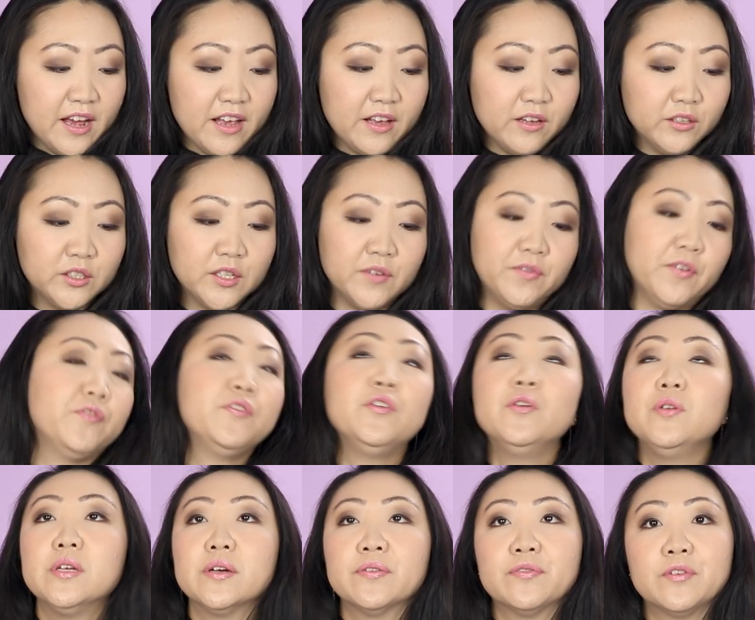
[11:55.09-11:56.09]
I also have a
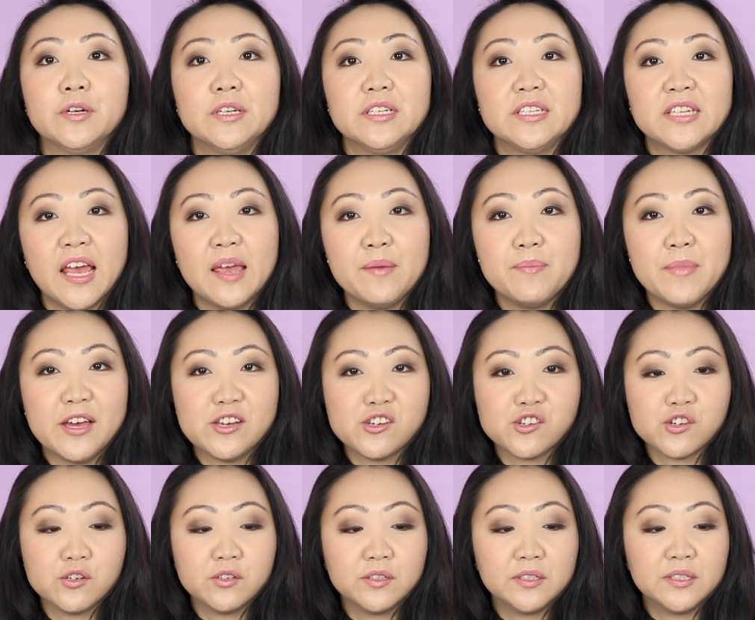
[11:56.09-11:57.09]
few different tape
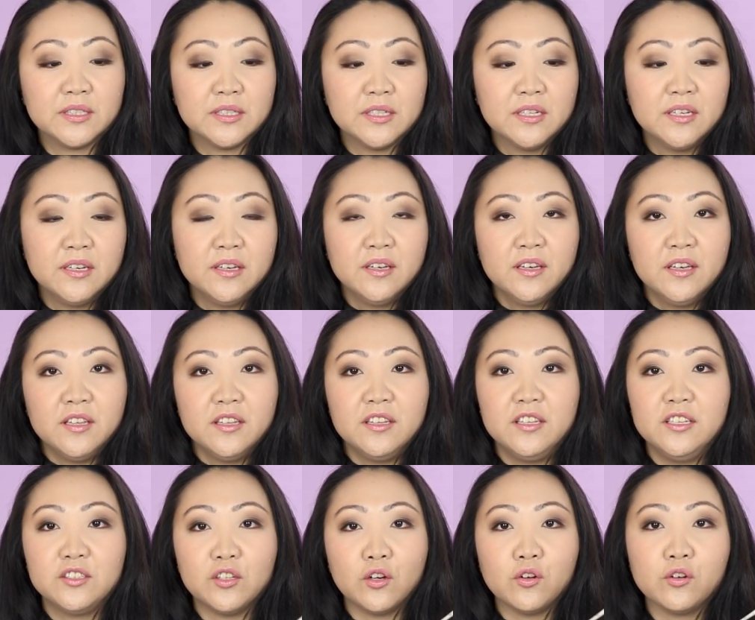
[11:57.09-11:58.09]
measures.
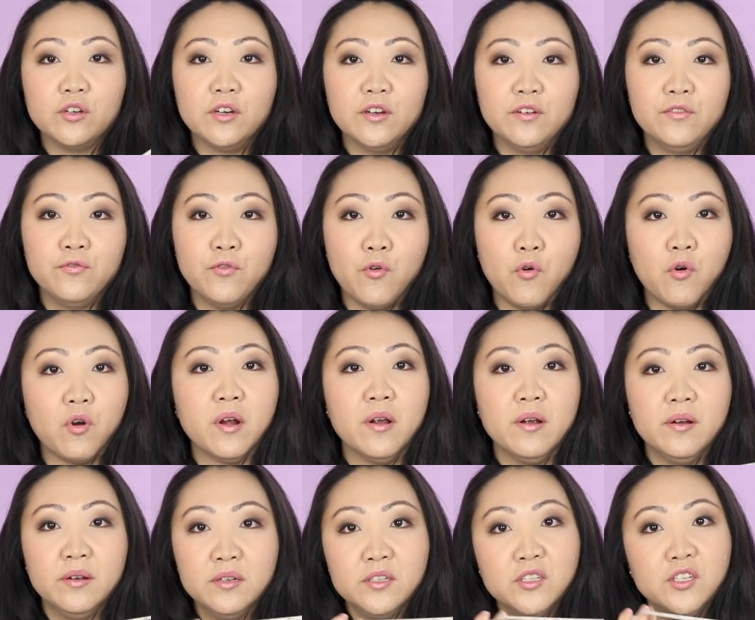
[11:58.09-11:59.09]
These are good for
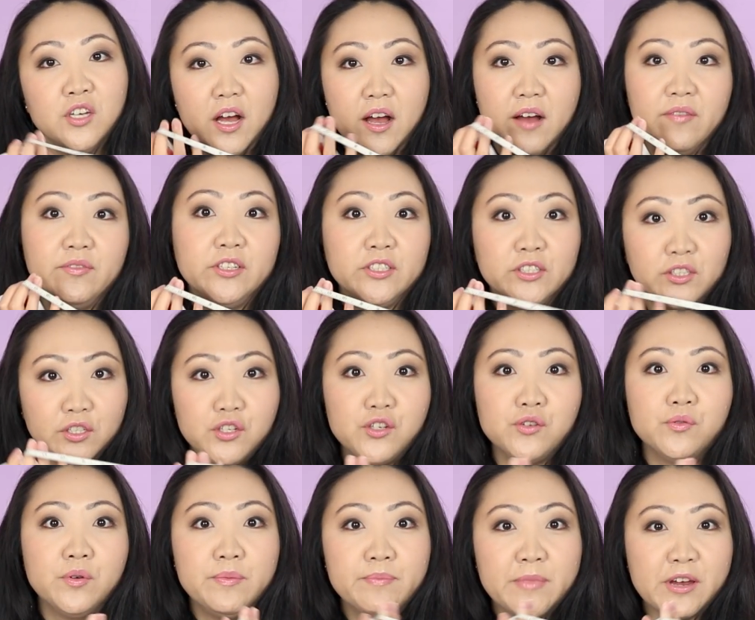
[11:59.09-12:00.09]
obviously
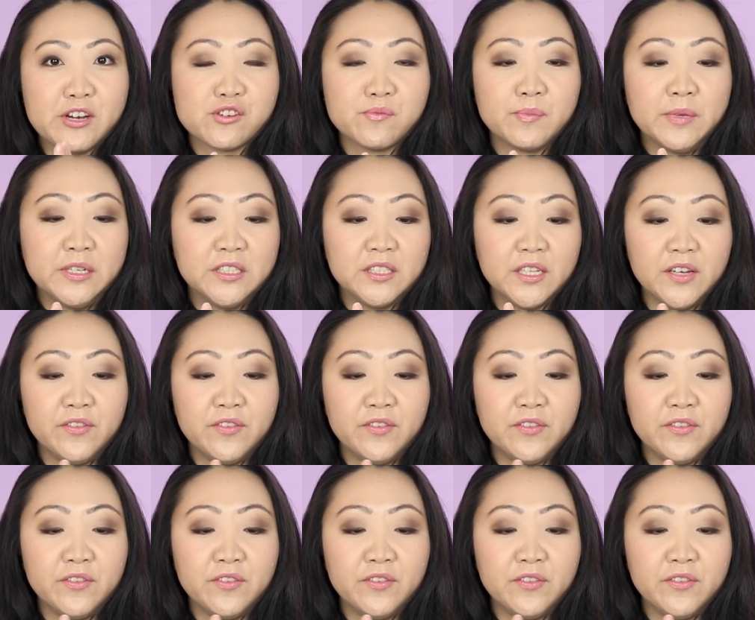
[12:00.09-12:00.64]
doing measurements